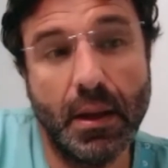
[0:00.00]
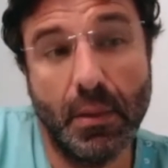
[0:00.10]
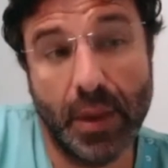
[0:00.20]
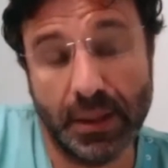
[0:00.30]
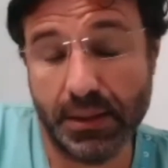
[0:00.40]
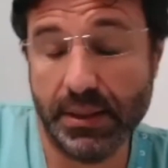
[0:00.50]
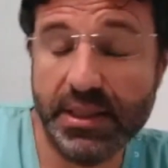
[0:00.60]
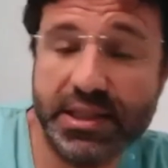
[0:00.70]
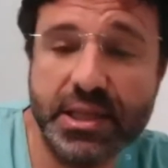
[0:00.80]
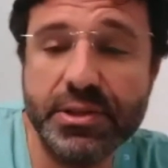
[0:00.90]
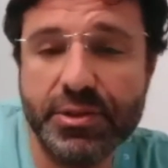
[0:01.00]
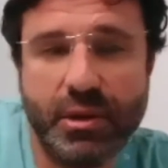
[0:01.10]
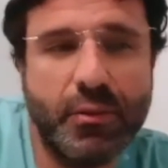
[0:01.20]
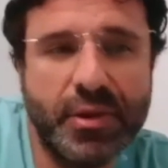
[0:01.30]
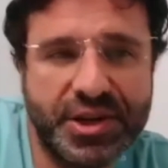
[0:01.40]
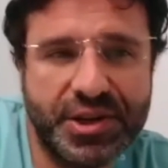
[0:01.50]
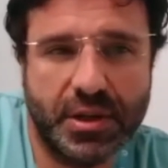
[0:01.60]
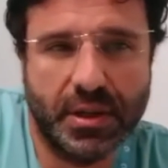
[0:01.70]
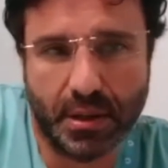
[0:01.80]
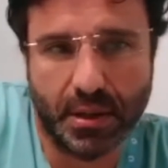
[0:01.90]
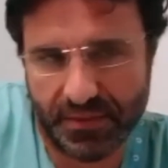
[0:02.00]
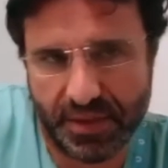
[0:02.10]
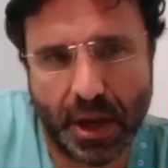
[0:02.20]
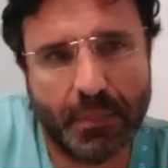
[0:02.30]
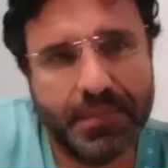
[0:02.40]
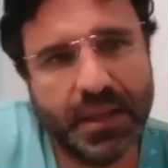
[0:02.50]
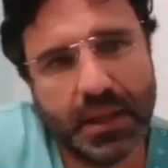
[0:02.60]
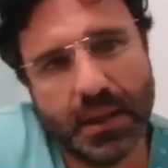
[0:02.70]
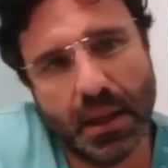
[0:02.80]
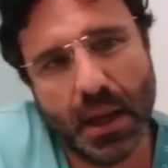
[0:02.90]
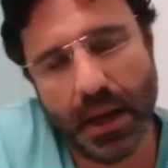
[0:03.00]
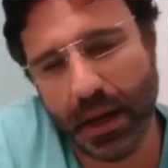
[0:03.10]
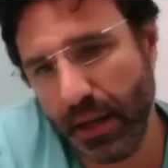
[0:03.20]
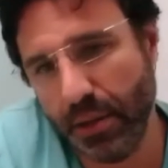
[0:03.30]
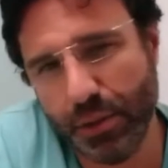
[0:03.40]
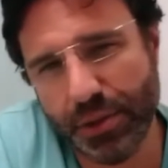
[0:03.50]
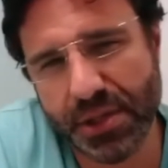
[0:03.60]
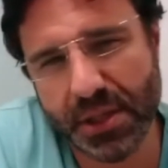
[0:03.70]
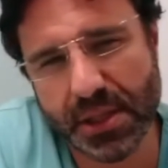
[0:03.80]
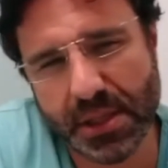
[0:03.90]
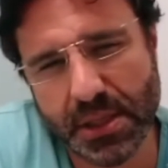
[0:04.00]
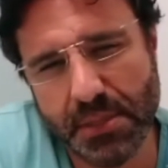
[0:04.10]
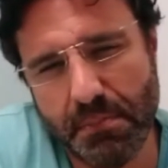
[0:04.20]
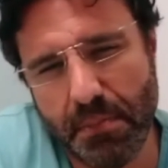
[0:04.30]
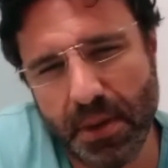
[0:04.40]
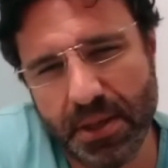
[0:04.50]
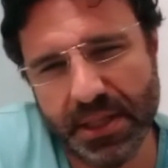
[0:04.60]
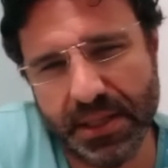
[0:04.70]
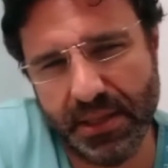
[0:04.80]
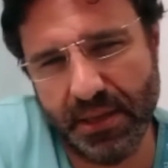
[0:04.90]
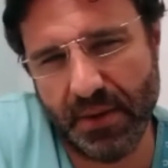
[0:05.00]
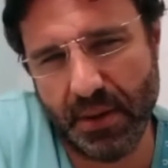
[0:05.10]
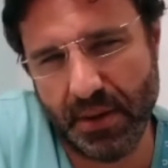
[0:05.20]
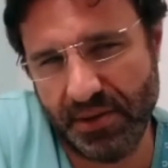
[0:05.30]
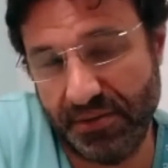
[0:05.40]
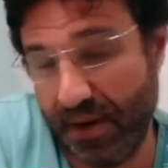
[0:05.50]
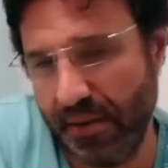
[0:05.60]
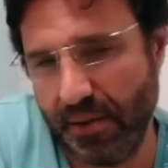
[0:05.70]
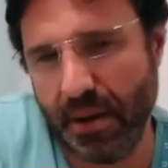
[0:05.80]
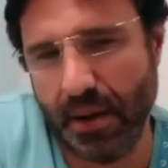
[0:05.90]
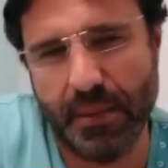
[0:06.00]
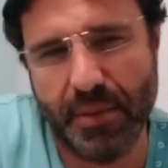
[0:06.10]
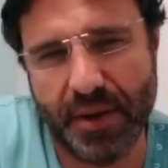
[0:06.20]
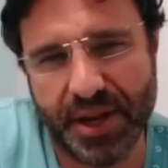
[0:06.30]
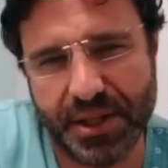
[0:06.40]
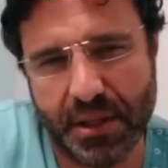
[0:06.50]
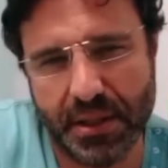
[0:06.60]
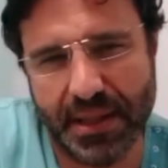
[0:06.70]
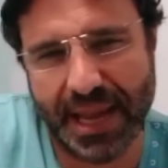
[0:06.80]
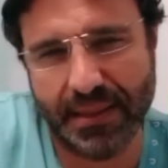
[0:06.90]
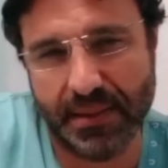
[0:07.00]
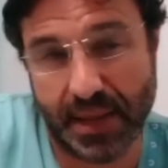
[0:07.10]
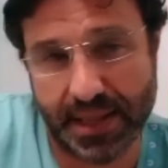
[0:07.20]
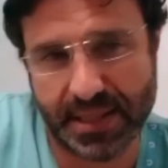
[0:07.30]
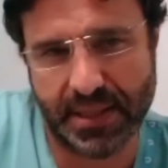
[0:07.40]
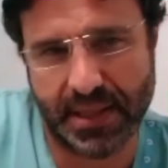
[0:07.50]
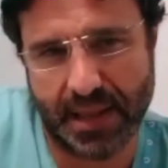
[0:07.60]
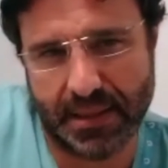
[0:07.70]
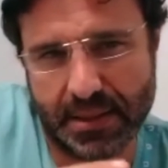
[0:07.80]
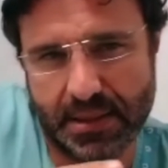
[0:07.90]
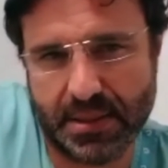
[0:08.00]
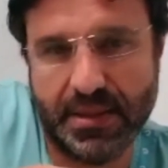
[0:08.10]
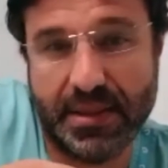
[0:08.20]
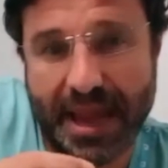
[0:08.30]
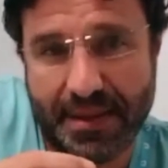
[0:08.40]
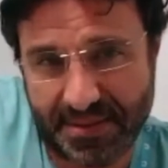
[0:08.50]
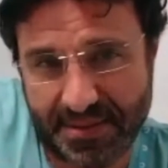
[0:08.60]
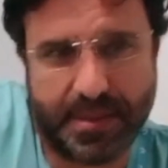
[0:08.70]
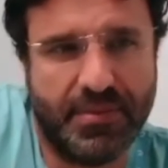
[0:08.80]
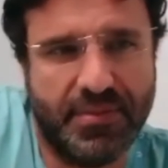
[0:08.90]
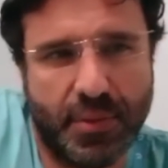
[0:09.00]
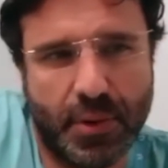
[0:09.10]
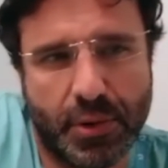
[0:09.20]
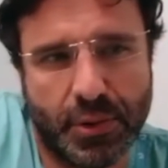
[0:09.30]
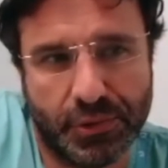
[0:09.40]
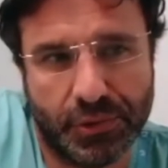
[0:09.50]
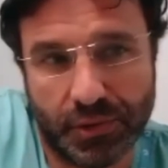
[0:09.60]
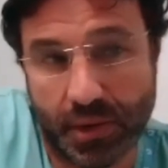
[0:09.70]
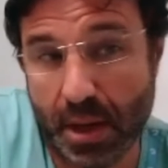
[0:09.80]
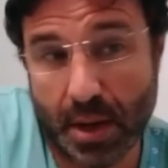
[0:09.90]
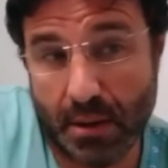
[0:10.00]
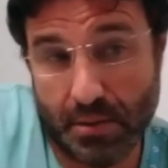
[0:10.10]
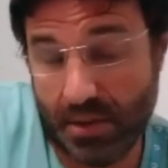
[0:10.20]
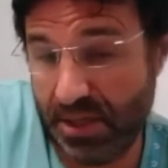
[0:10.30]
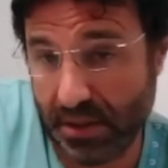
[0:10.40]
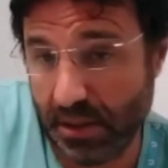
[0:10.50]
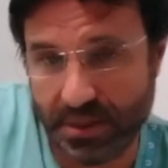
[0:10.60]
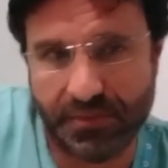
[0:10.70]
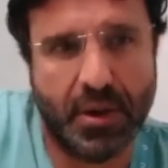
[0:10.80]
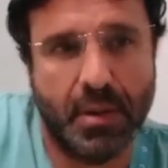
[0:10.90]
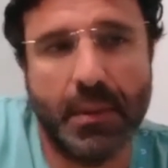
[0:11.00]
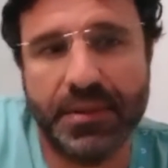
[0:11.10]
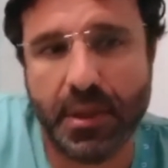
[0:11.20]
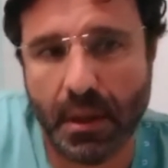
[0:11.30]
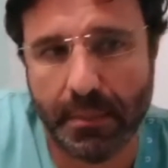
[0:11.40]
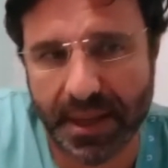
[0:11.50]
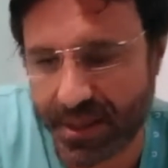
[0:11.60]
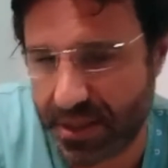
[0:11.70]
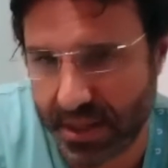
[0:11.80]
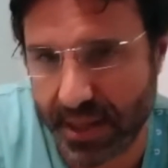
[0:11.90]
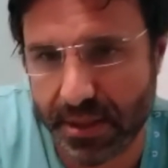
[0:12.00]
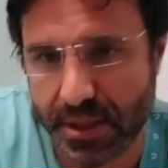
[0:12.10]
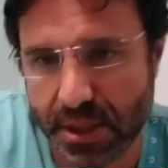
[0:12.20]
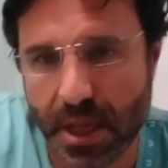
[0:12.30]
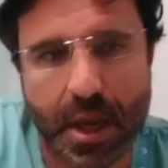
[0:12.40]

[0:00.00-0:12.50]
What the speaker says: Well, the central region of the optic induces positive spherical aberration that extends depth of focus. Results from optical bench studies